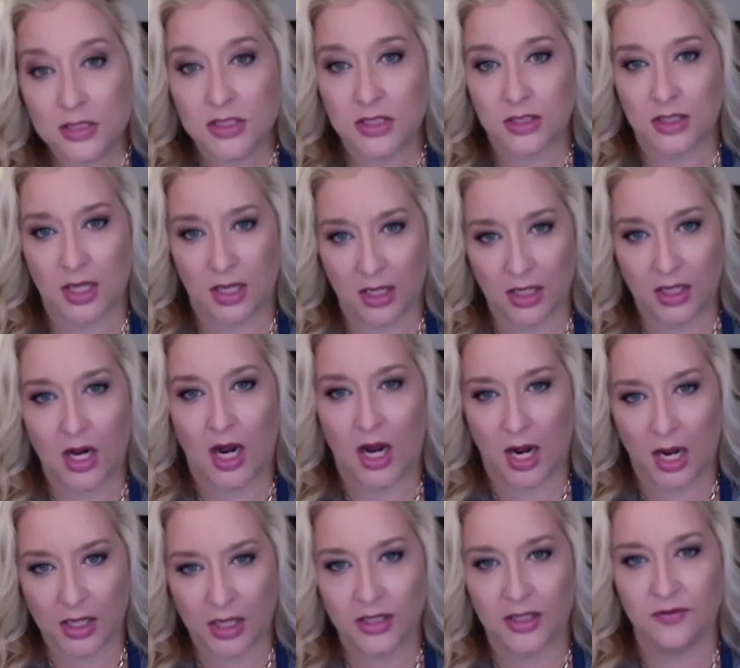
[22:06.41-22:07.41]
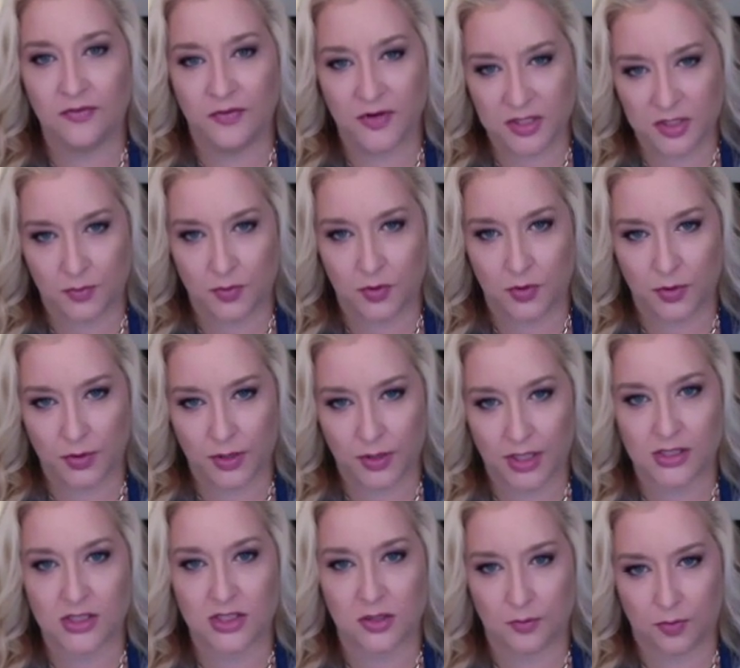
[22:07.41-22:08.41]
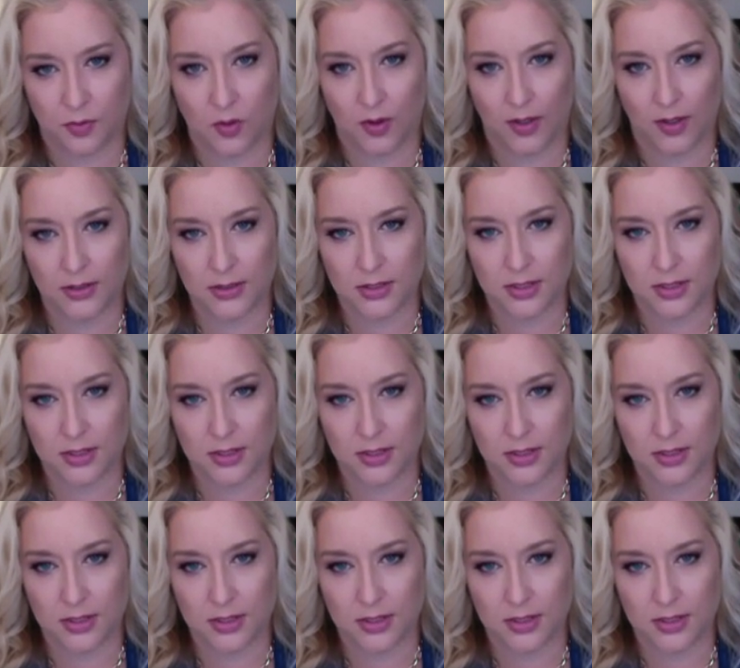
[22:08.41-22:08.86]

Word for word: to getting highly visible. That's the mm. point.